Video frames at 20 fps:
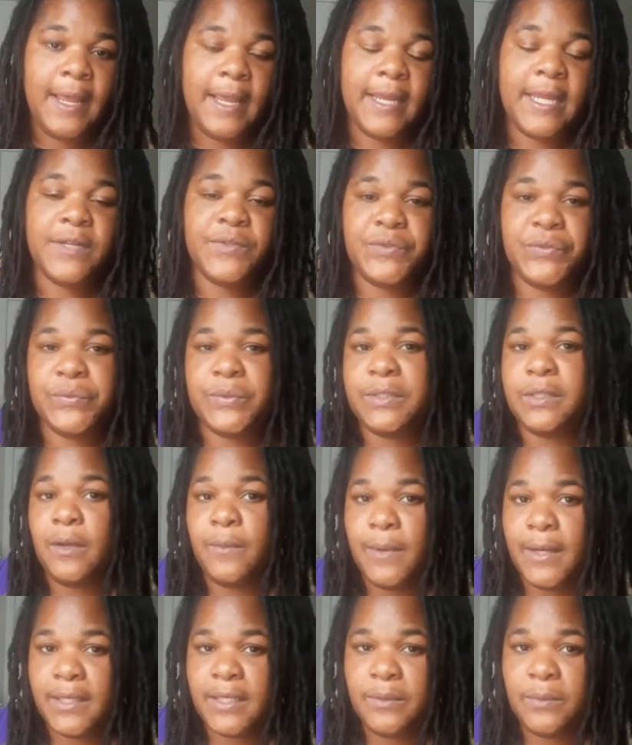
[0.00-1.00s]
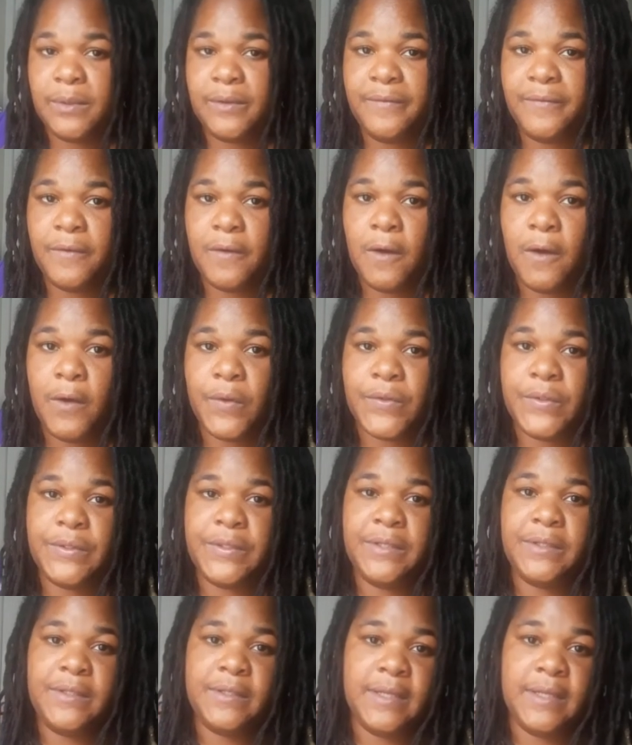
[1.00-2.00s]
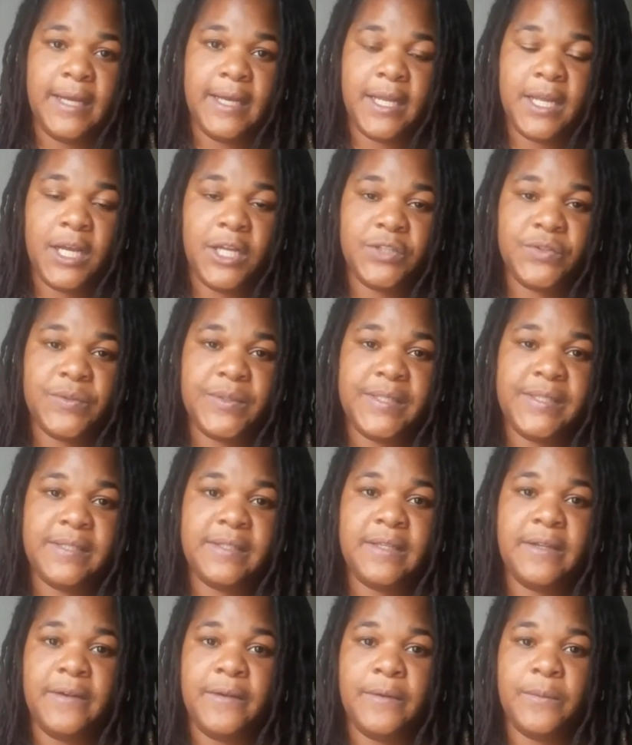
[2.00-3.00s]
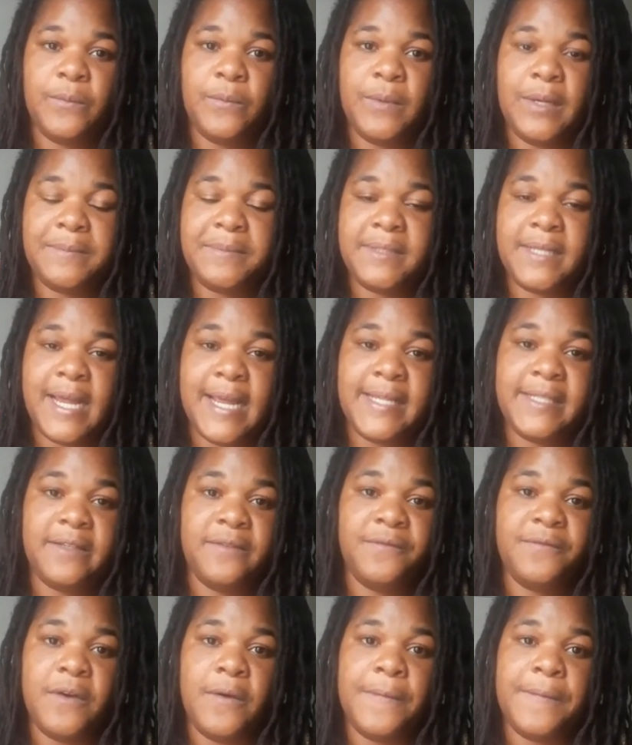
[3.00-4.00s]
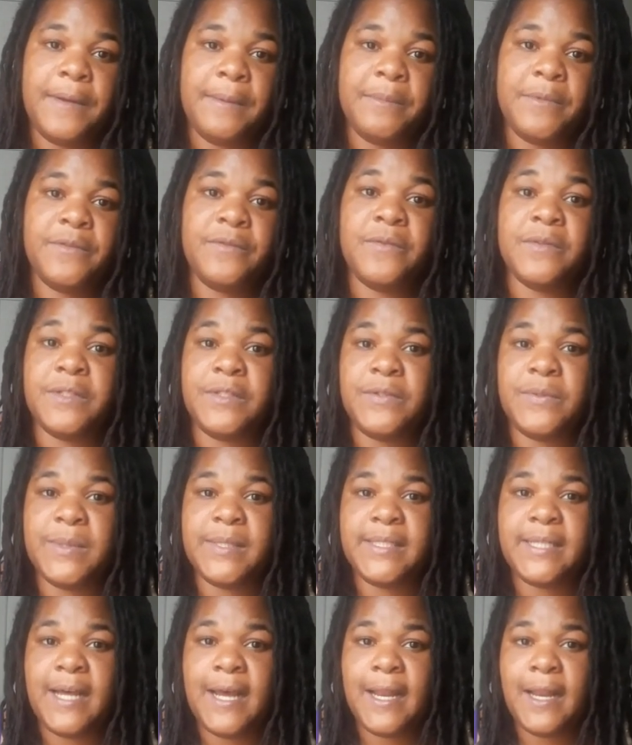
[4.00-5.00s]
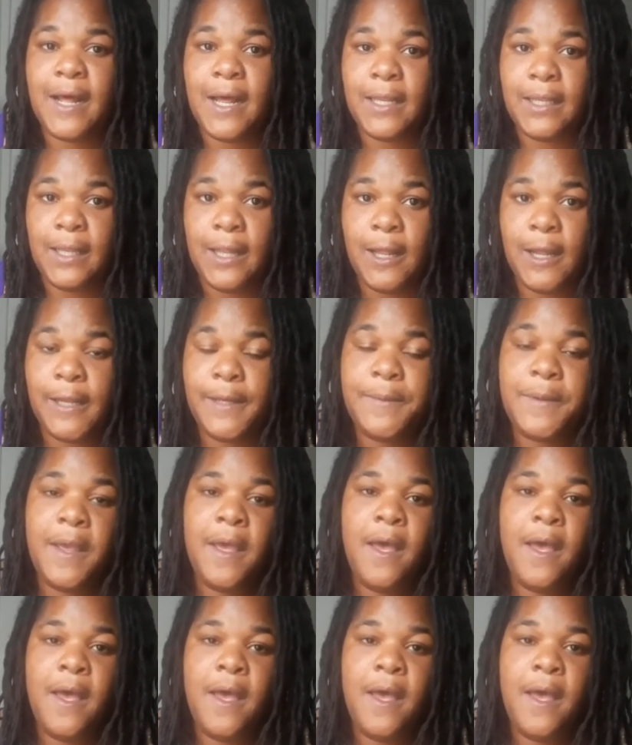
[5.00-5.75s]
It gives you a directory for all the countries, their websites and phone numbers for the suicide hotline.